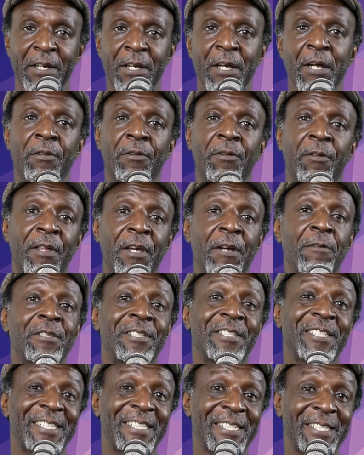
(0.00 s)
So there is a
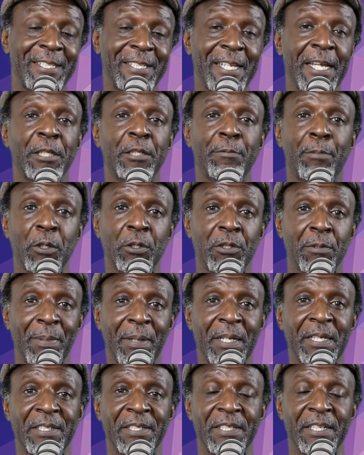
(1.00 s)
distinct
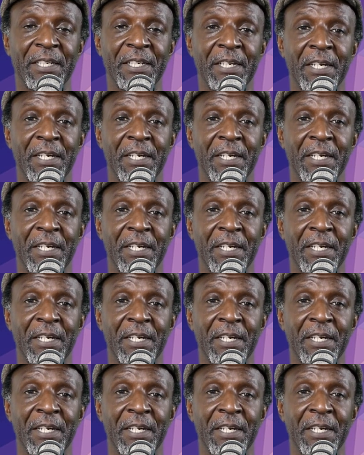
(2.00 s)
possibility